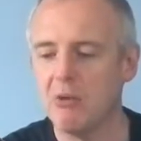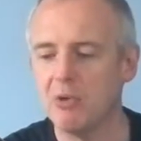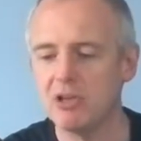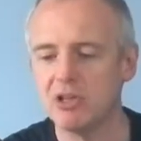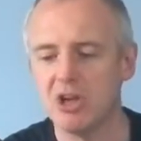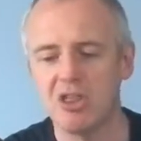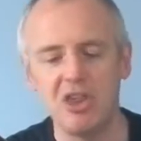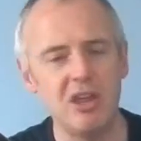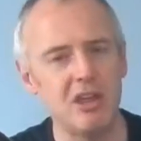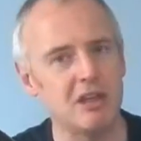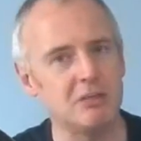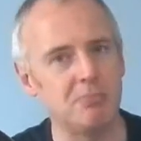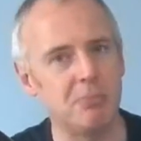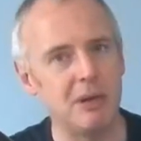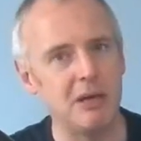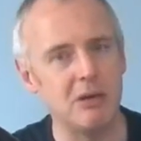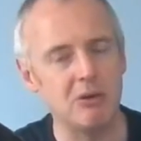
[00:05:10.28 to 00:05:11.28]
uh, which I think
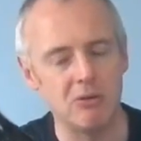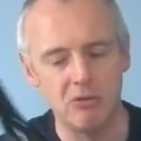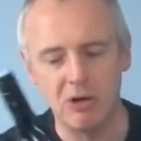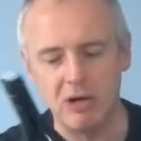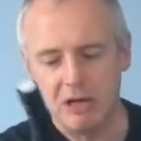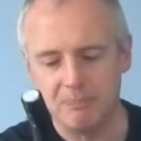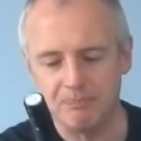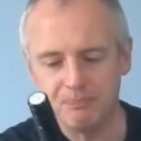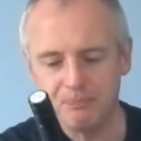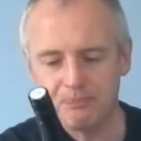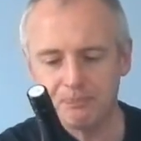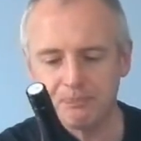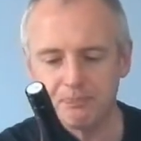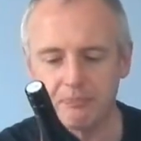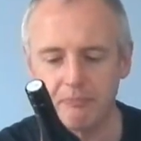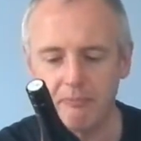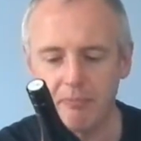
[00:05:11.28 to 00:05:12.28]
is Pinot Gris.
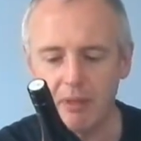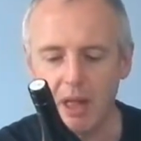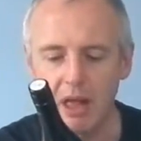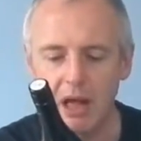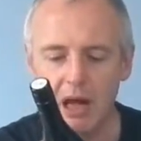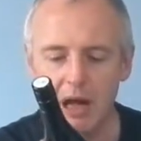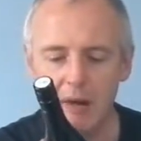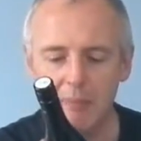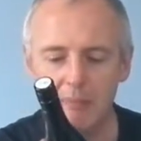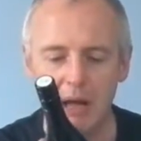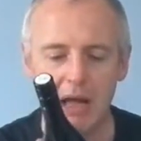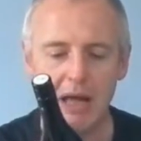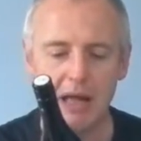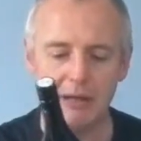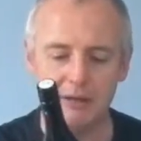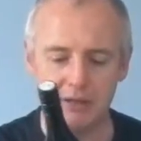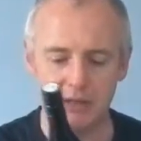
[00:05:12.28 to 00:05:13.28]
Um,
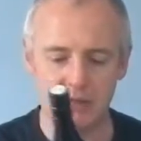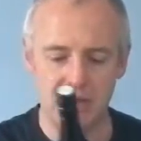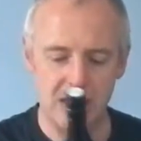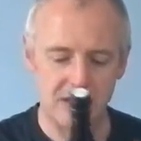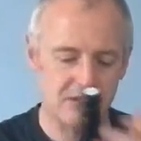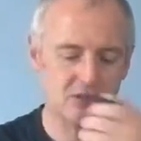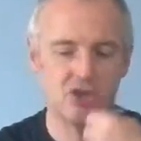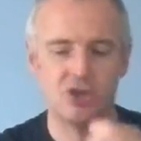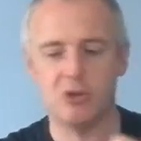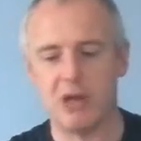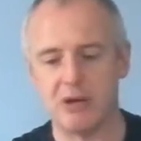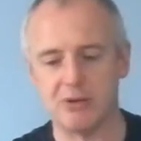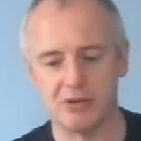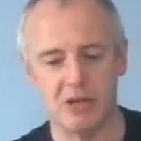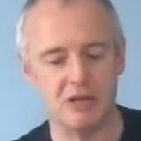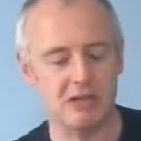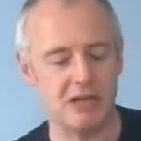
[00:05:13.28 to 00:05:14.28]
and uh, as
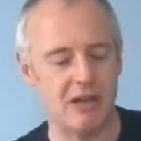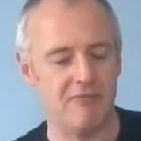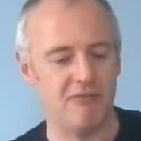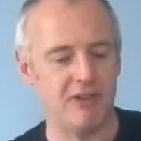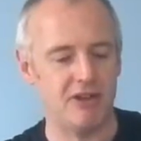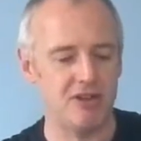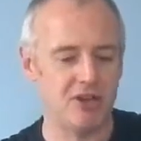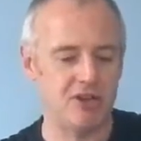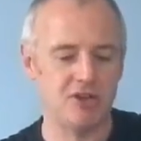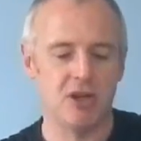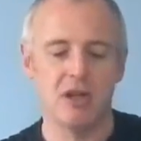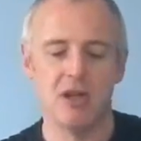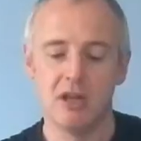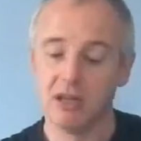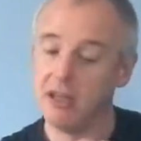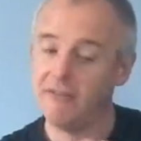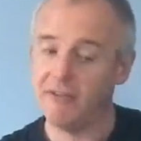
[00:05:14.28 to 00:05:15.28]
2010 vintage,
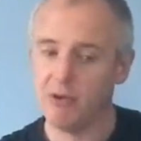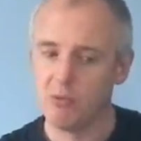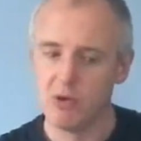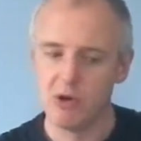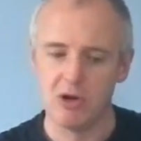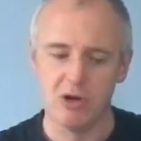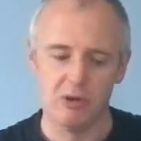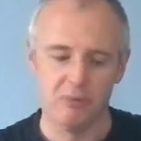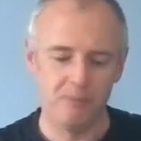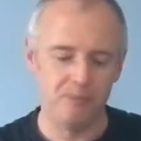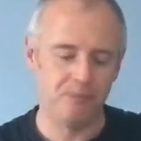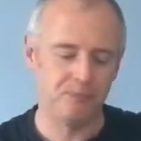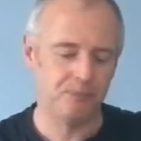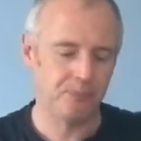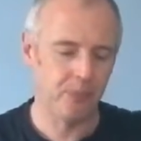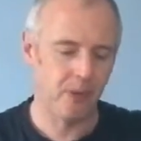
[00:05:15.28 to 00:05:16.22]
give it a whirl.